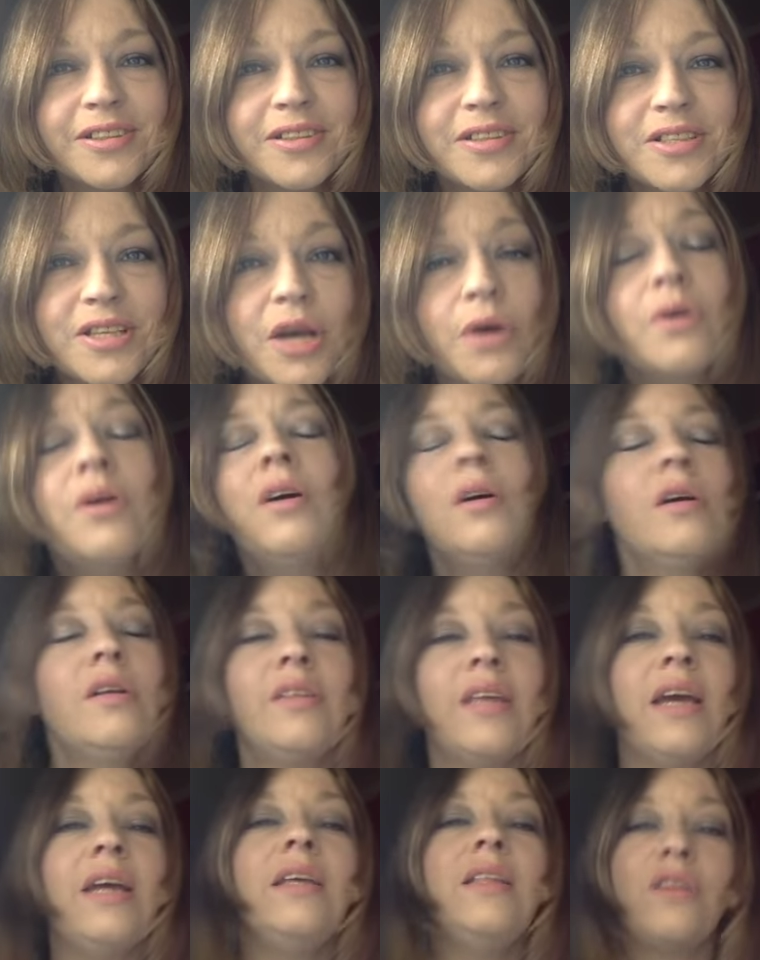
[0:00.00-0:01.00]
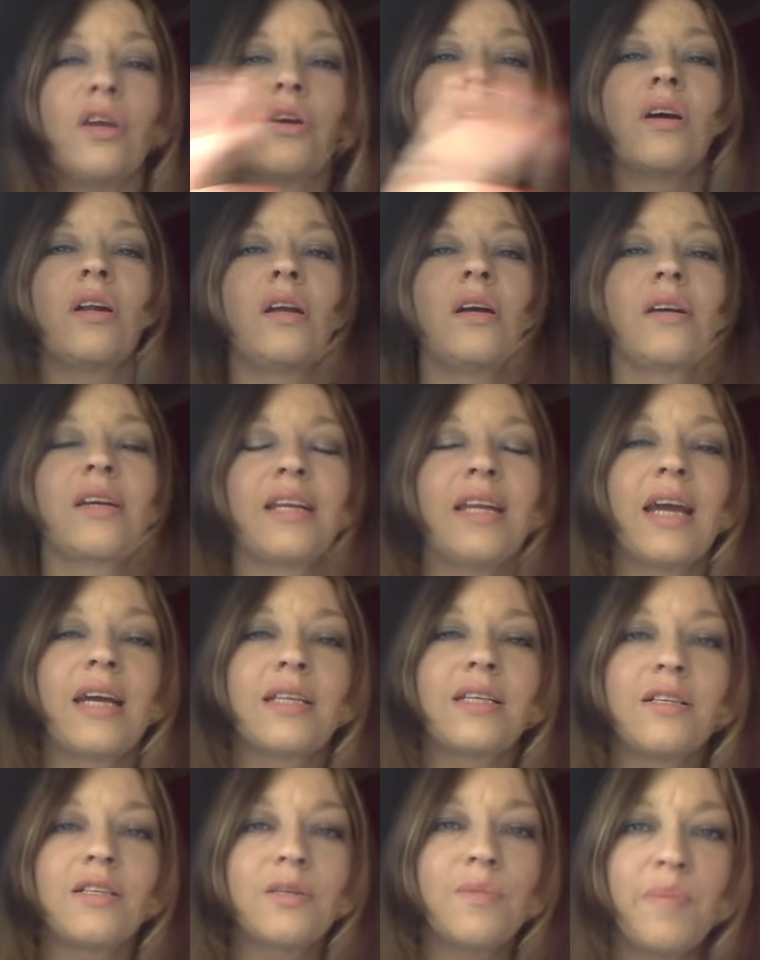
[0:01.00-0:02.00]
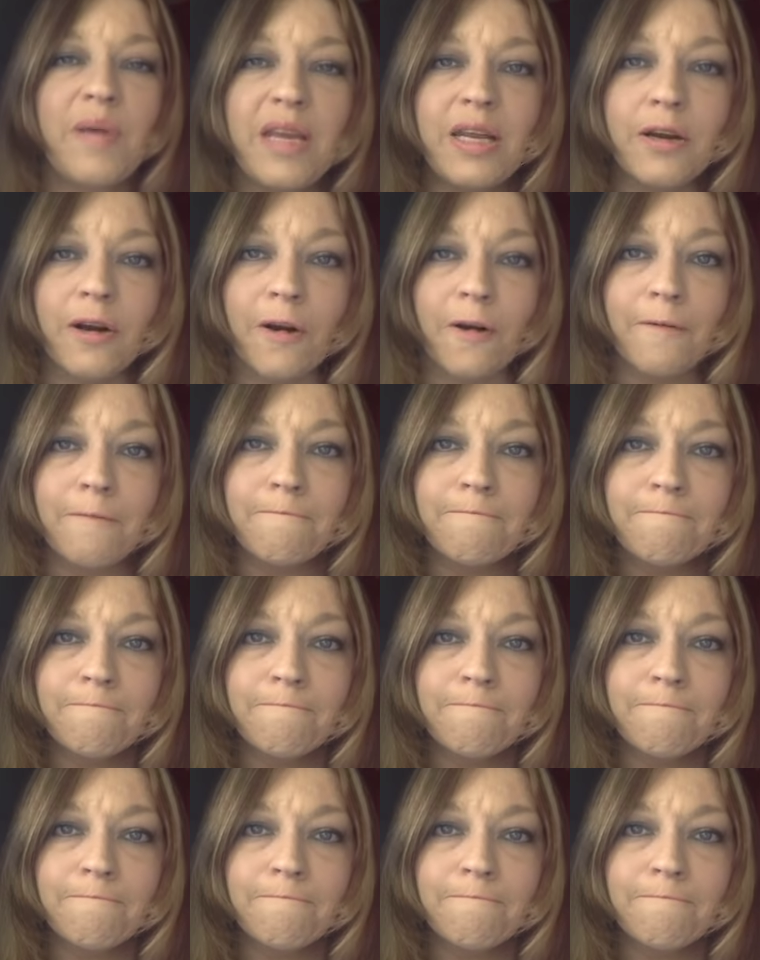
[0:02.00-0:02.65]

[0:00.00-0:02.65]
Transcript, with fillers: So they, they're going to connect it to Peter.